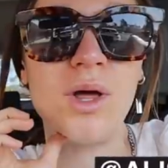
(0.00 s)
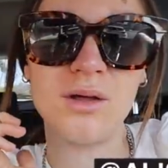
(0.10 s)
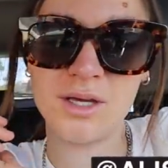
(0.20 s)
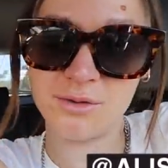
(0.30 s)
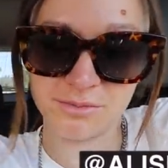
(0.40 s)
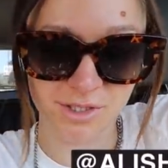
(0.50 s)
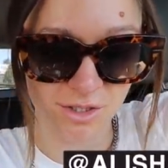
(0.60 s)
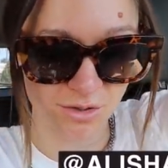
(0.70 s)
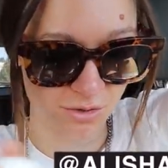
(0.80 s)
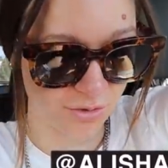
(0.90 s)
Welcome
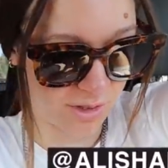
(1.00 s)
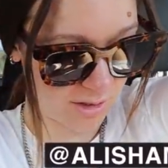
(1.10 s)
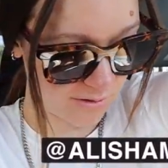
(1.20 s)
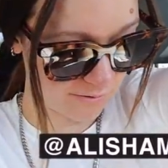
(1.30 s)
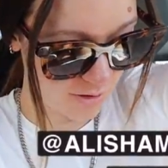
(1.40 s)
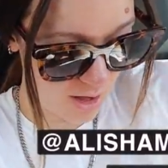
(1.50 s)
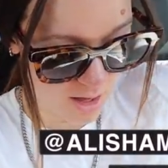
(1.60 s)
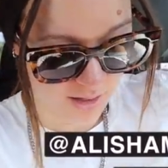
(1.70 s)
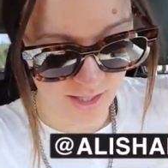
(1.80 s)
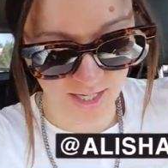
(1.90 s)
to the
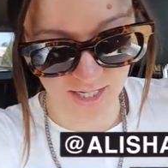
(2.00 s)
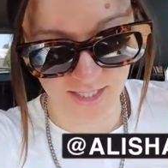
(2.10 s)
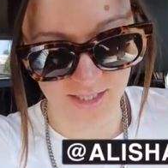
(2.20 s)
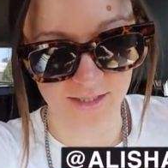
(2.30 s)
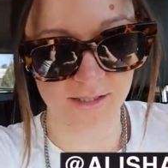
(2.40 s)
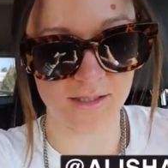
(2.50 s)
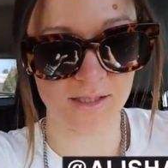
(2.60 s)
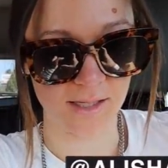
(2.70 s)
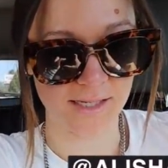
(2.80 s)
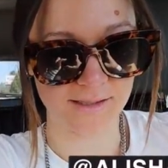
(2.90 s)
vlog. It
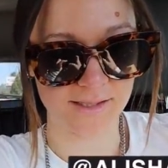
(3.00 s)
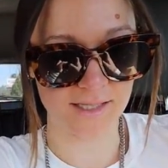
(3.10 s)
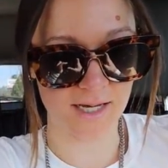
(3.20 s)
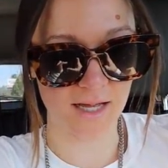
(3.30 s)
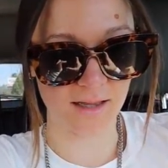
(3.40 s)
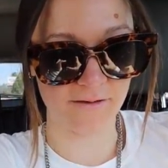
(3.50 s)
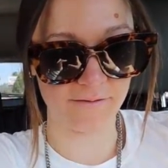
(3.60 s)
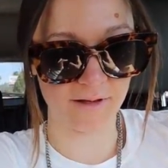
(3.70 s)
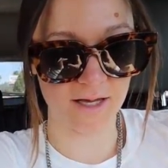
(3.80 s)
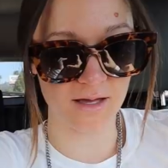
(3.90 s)
is, let's see, a
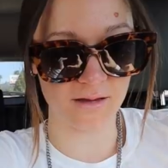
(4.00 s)
lovely